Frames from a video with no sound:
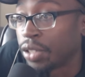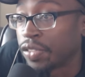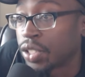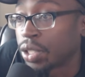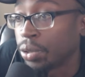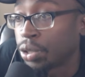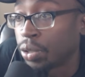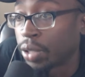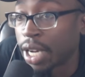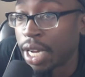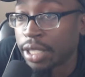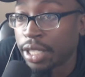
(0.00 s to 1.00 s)
of social
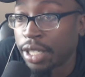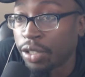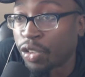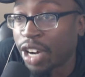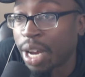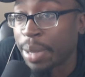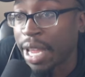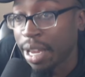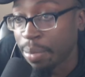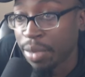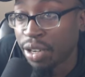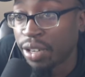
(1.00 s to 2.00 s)
content grab
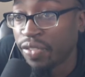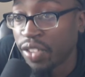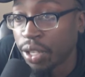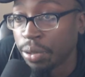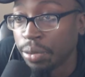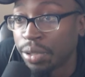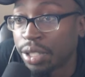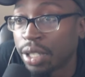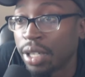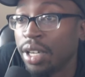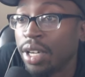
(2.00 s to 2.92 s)
8 million views.